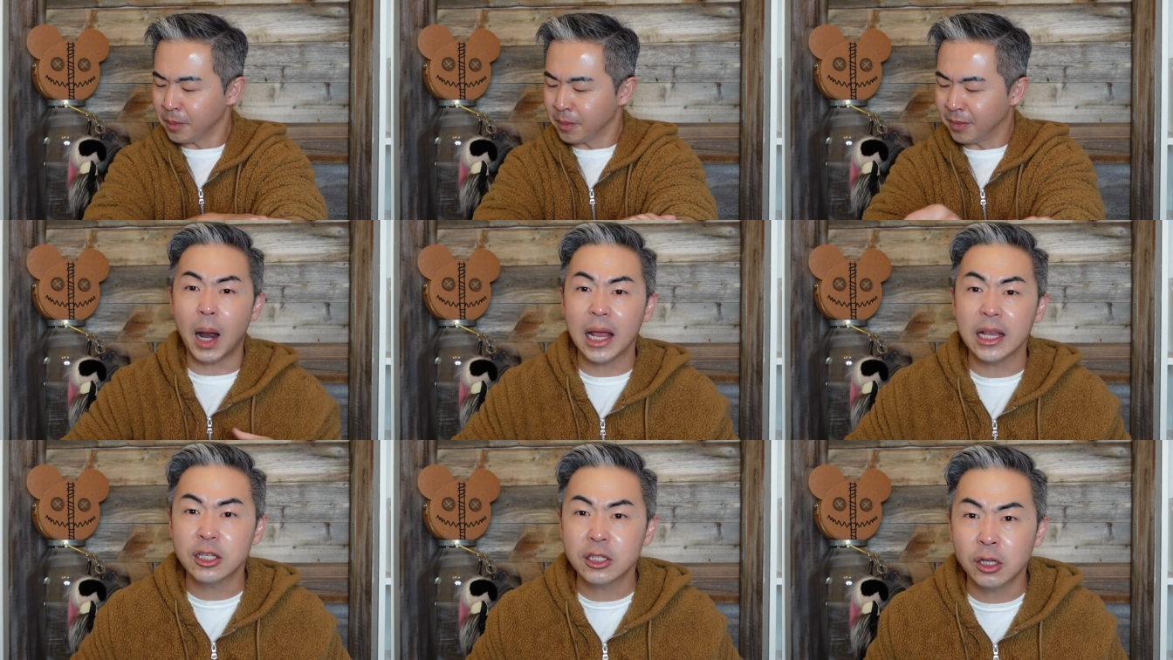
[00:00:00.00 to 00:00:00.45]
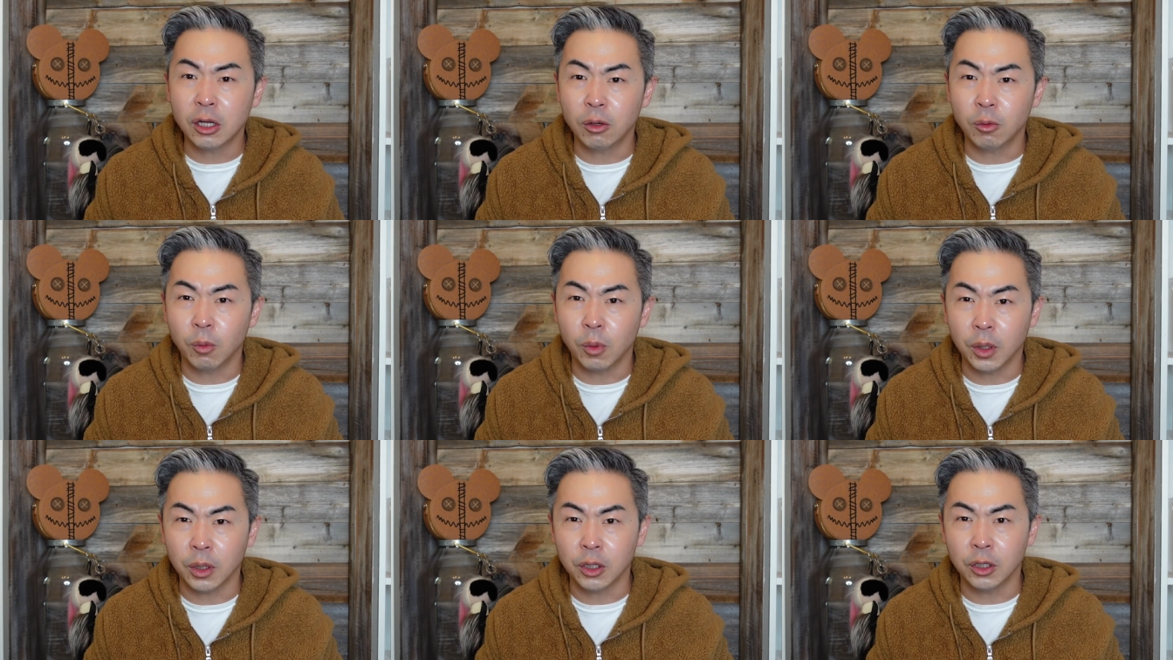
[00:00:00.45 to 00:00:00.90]
All right, so
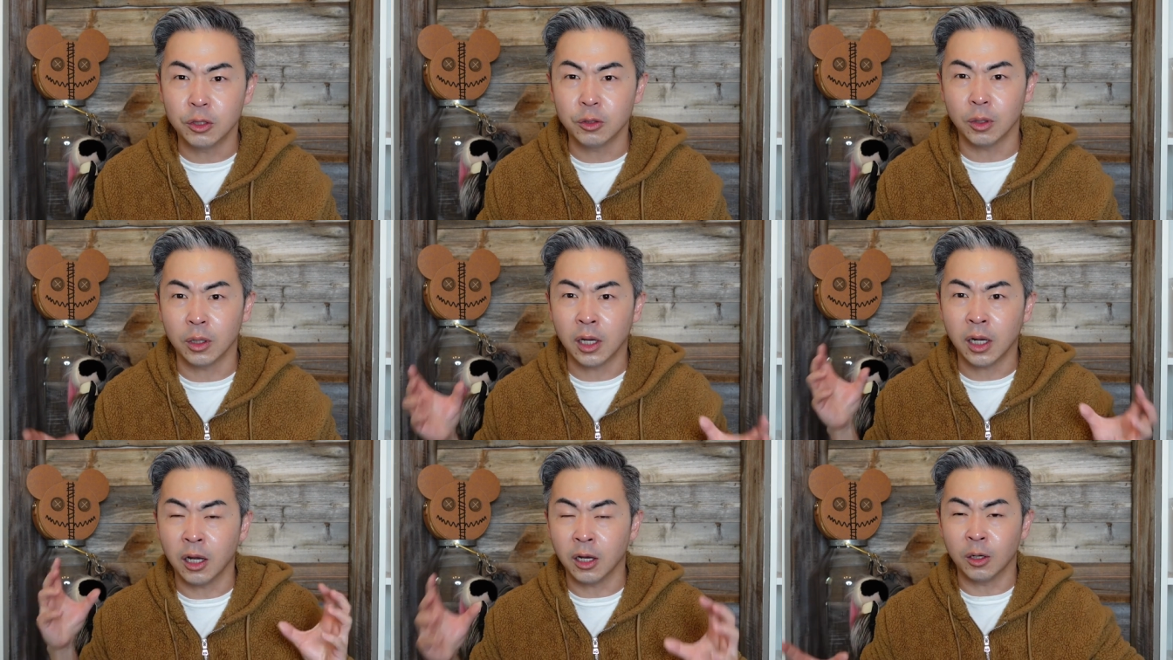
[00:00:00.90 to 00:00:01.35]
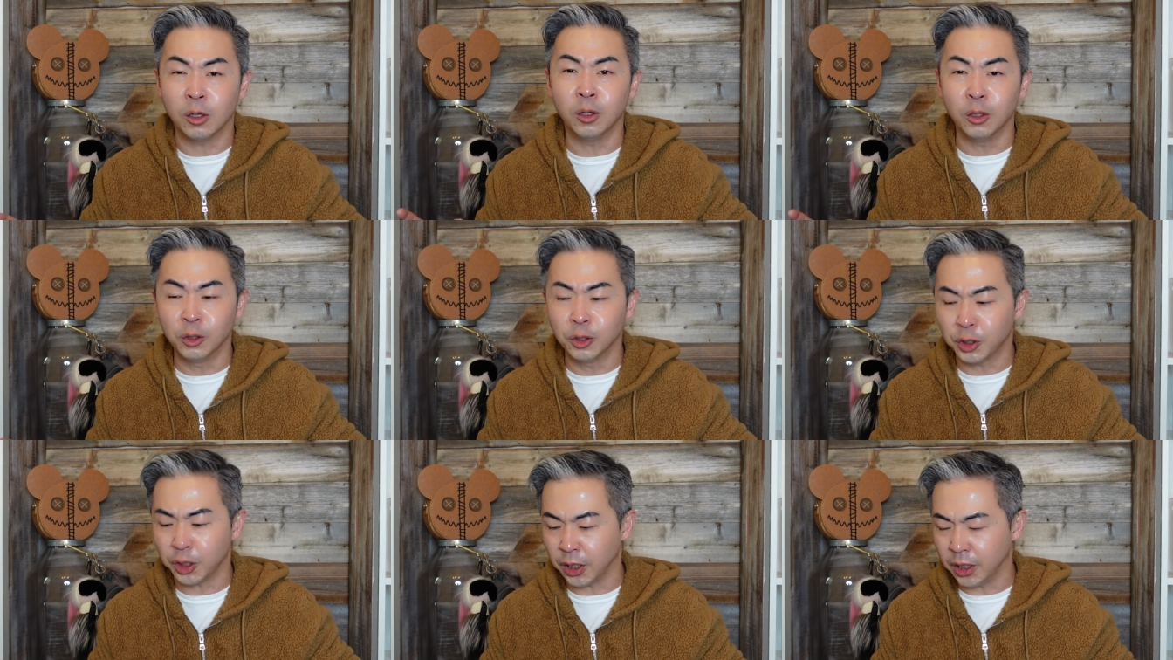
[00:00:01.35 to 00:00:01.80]
we're gonna do a
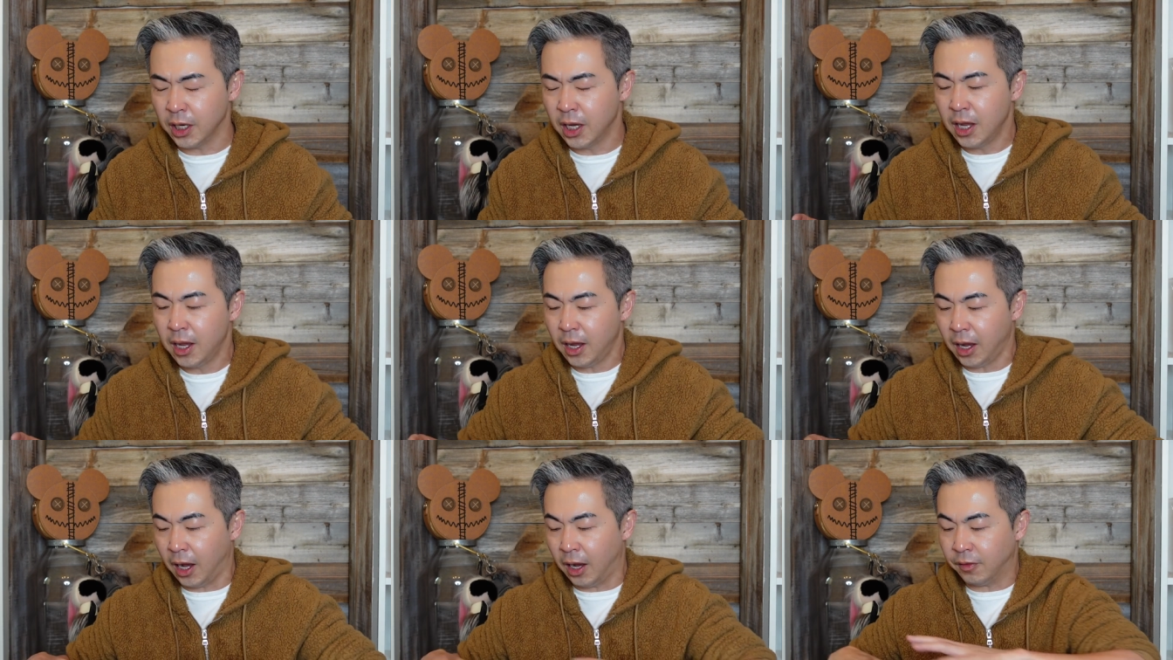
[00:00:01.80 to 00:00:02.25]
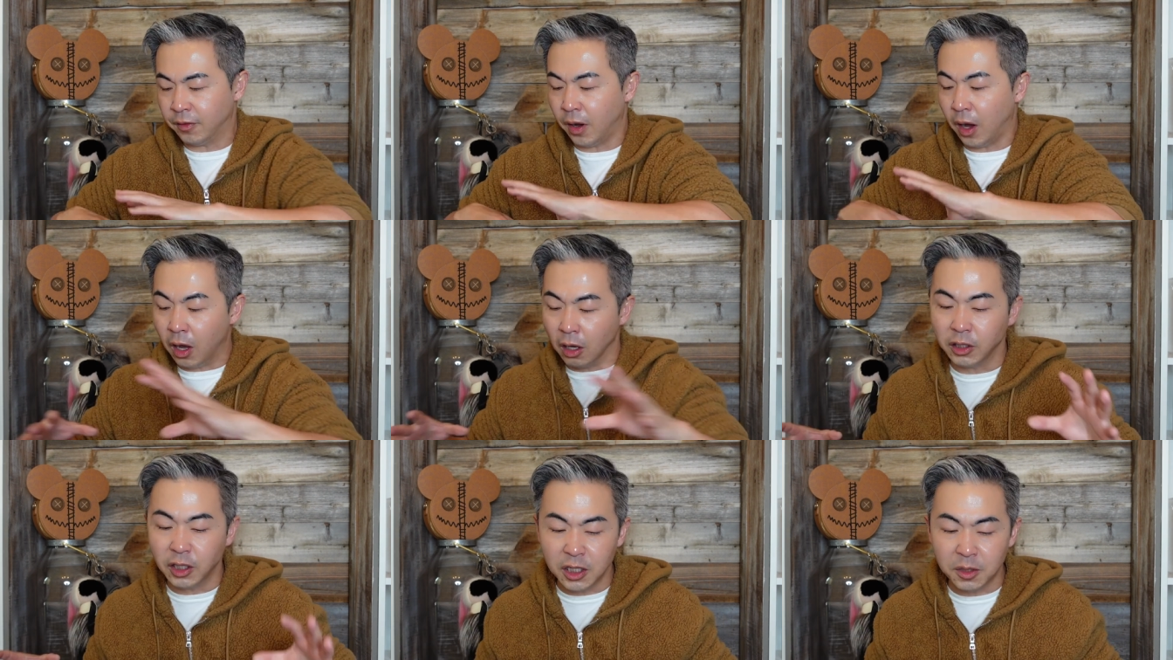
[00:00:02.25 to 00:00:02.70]
conclusion of
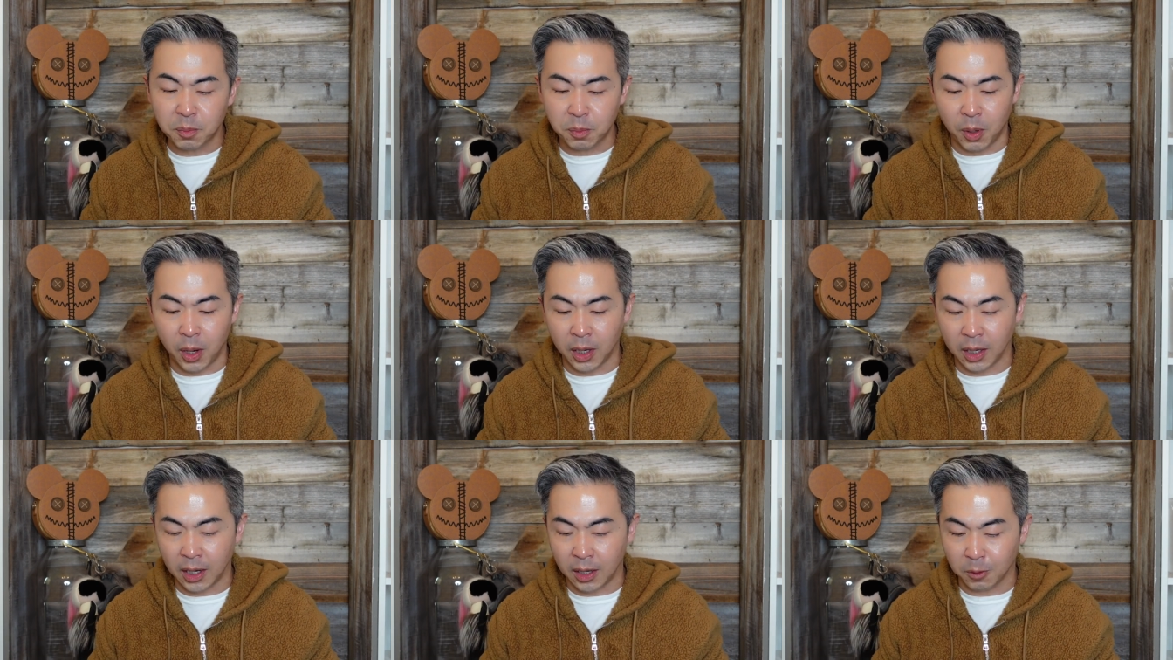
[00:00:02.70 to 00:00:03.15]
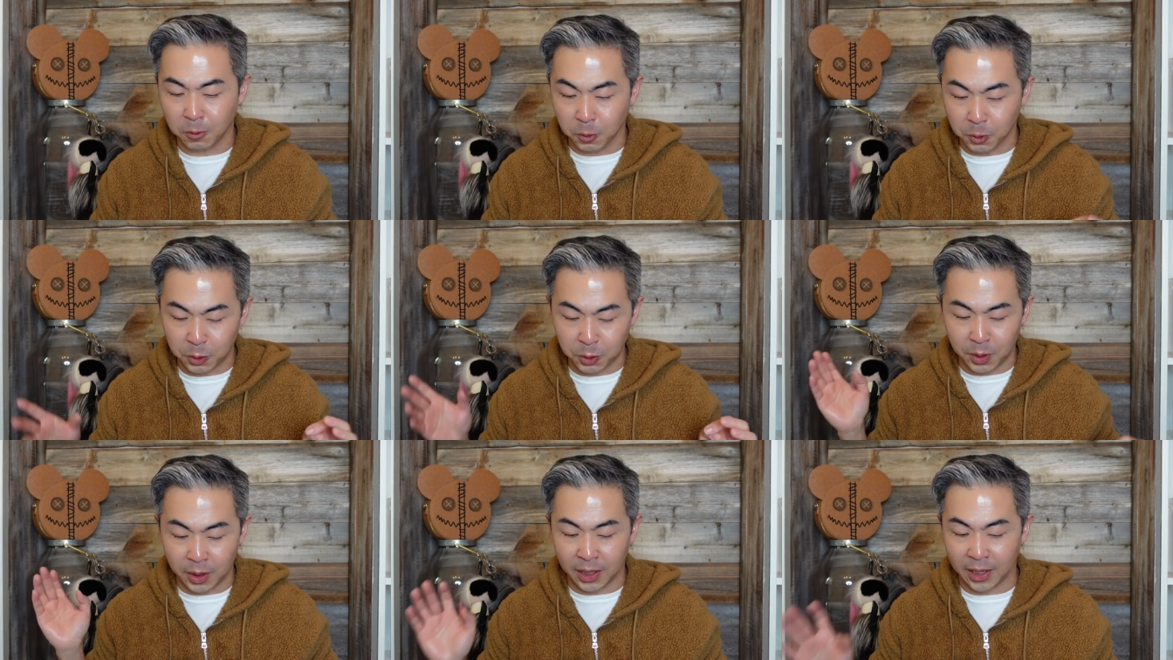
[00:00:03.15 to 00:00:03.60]
all this product,
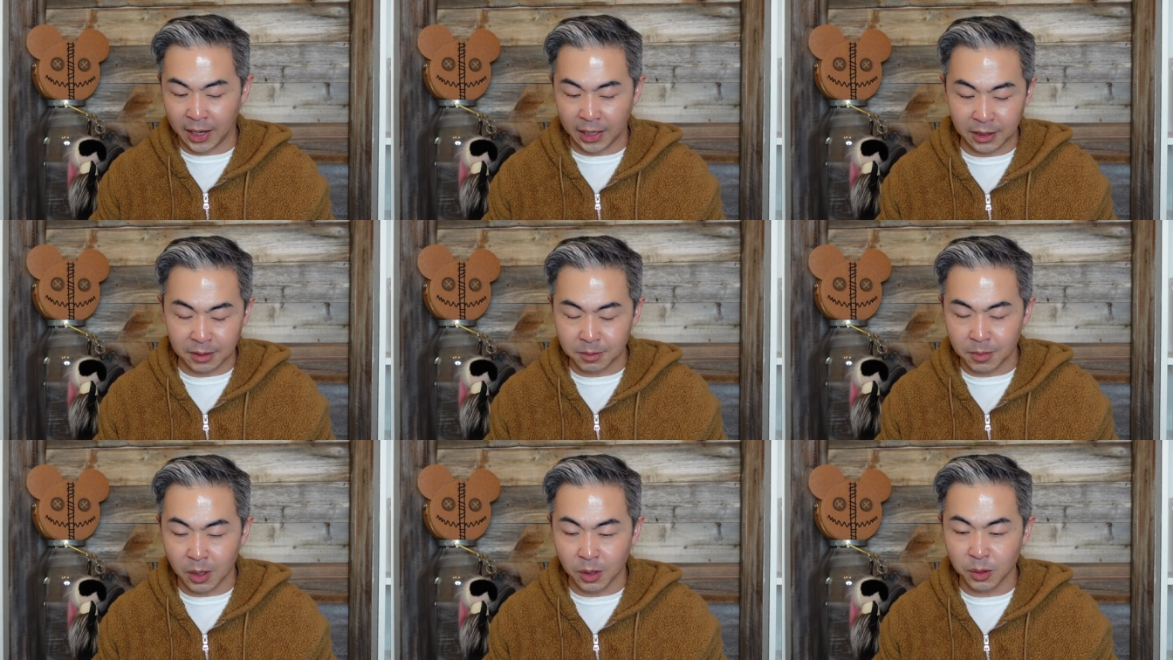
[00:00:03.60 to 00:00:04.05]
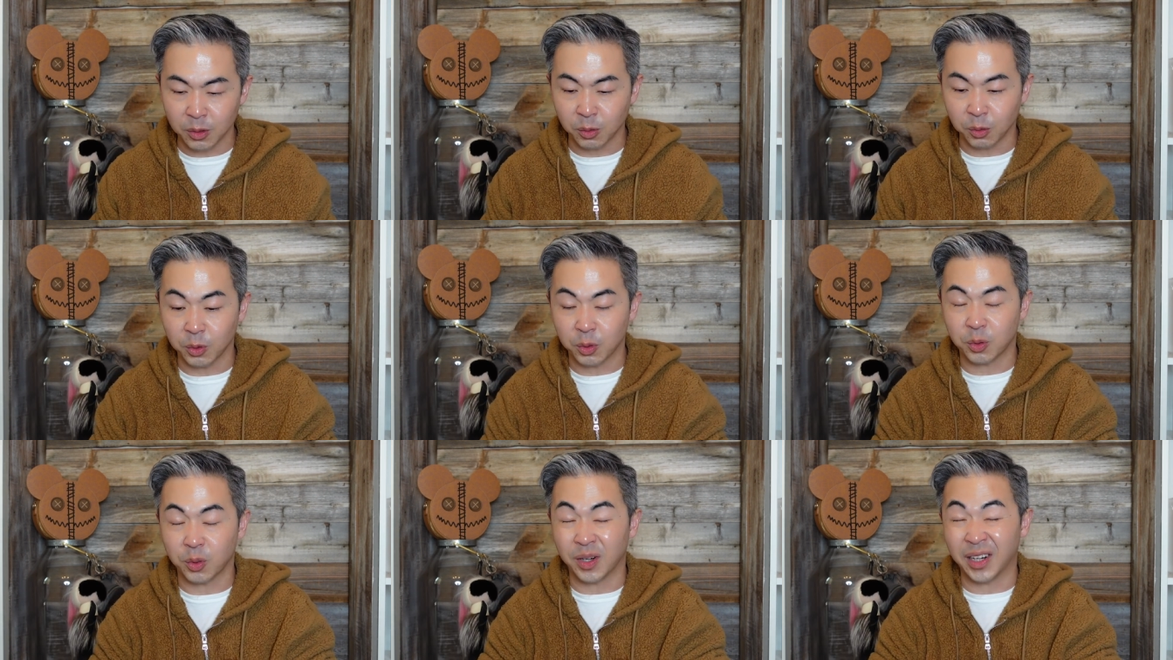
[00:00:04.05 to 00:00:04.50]
which one I like the most, which